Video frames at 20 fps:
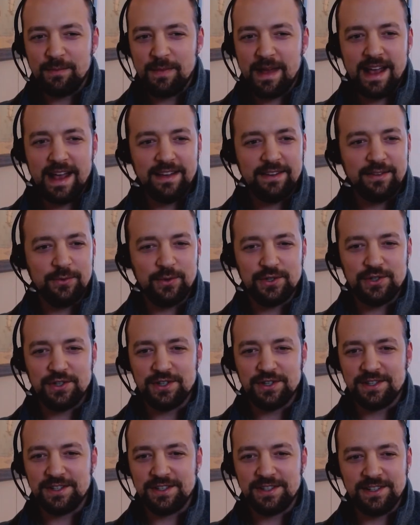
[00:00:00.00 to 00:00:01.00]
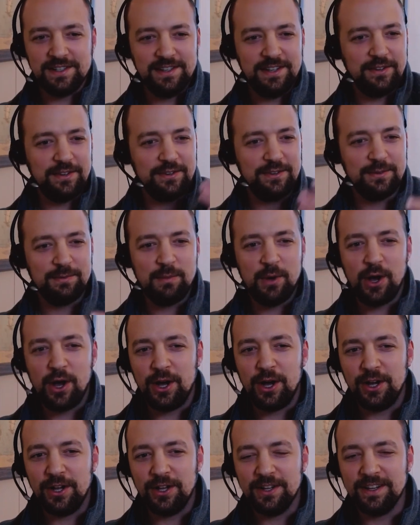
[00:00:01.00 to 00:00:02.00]
Mass, which is,
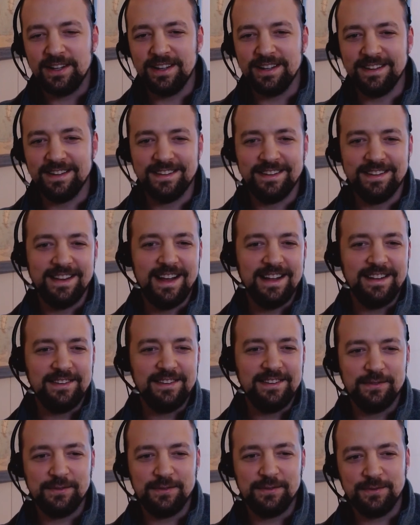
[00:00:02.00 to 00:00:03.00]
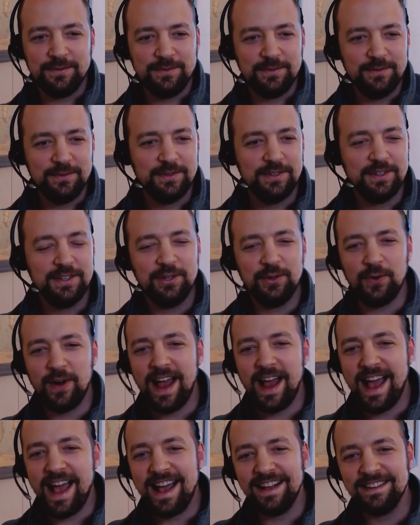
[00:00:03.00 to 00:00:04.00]
small and lots of
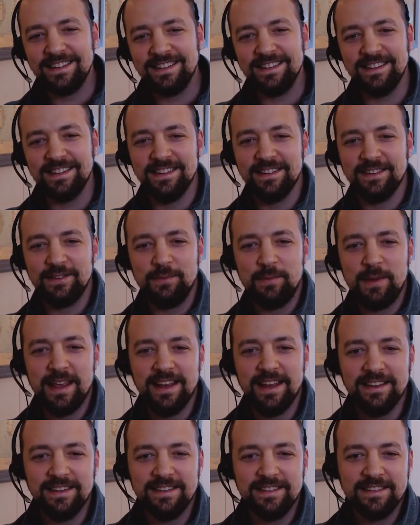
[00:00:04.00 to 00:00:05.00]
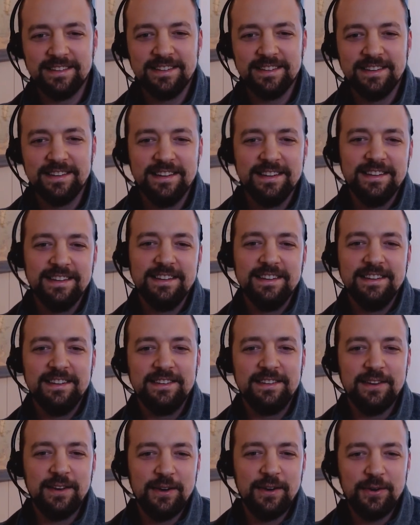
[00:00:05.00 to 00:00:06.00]
grass and space.
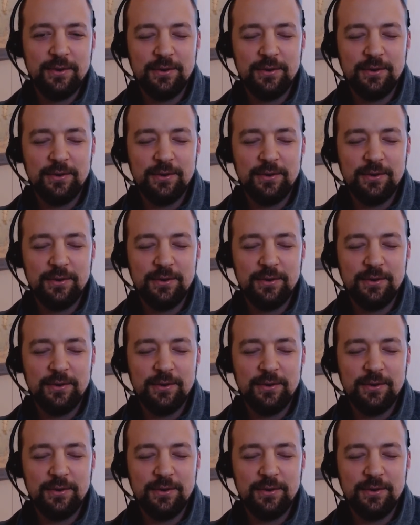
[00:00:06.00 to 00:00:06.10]
So it